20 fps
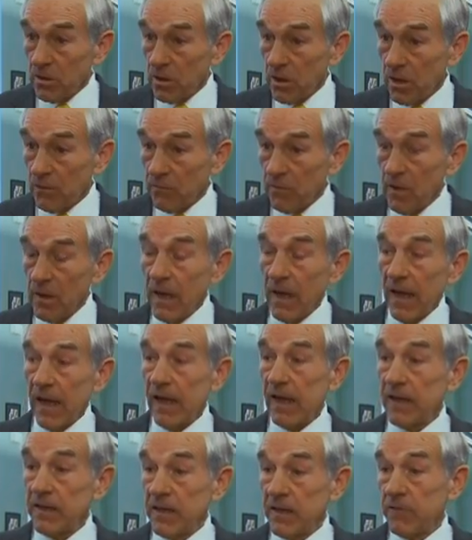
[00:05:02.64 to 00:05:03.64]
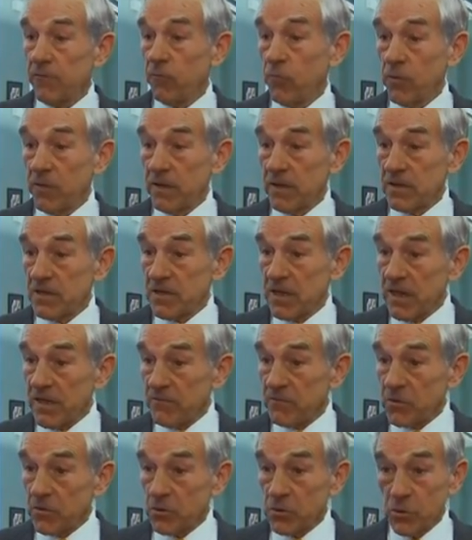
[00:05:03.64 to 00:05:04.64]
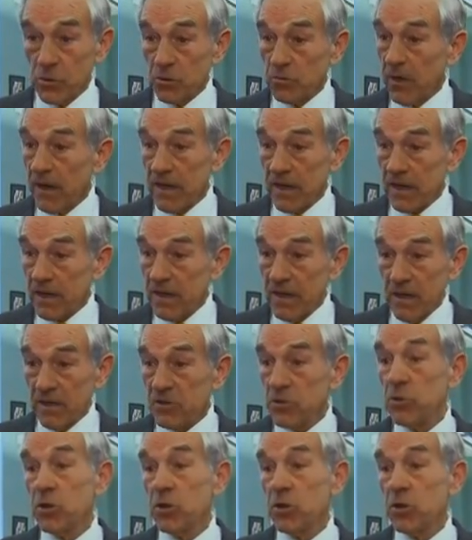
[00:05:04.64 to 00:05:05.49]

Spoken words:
off, and therefore the incentives are too great.